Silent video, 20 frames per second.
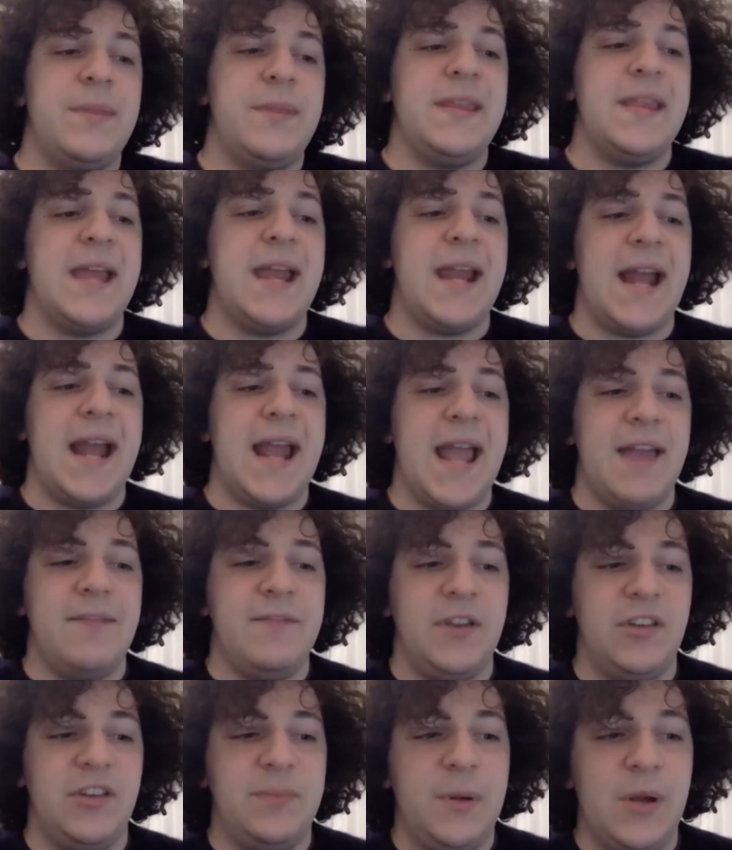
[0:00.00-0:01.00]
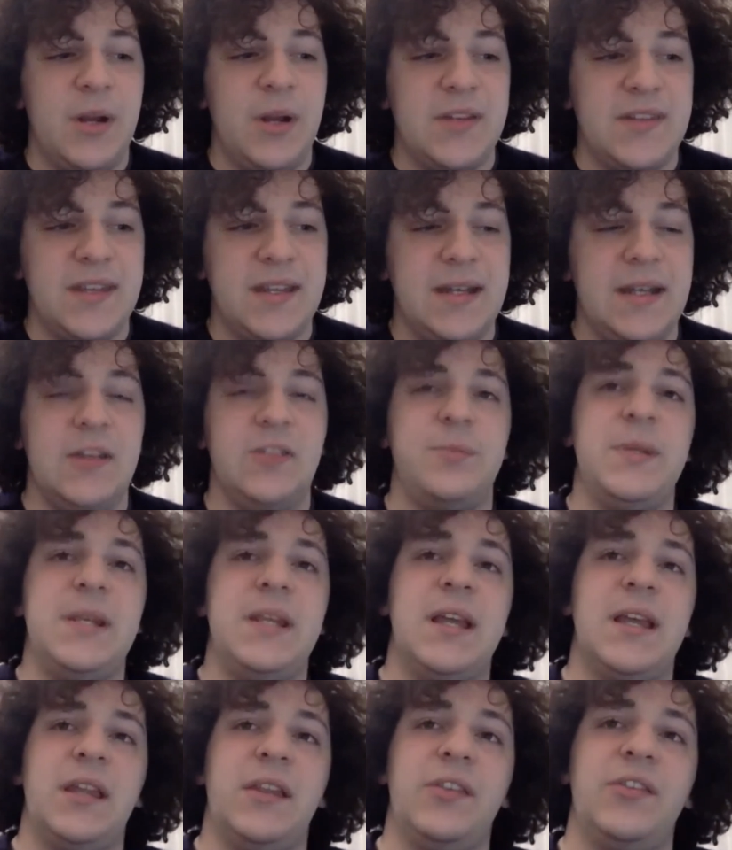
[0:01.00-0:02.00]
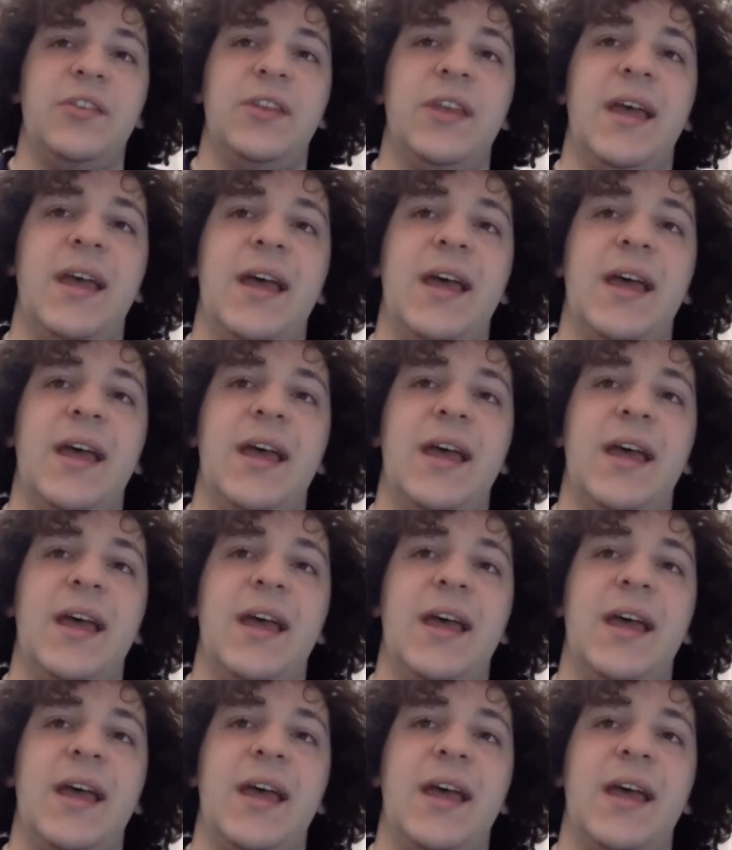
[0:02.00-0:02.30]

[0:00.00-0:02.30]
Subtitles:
that I have experience in is because